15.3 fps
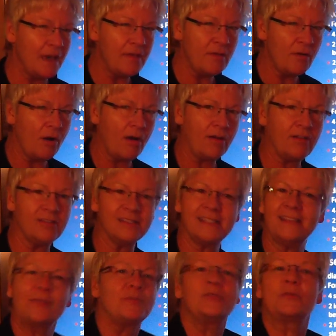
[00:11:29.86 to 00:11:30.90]
other articles
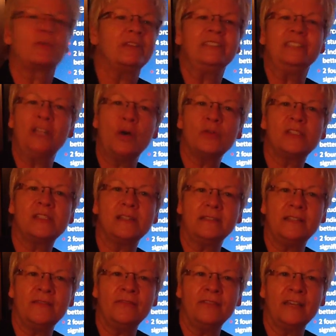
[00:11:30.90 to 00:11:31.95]
said there was really no
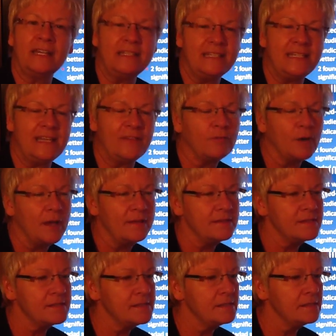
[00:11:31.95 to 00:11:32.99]
significant difference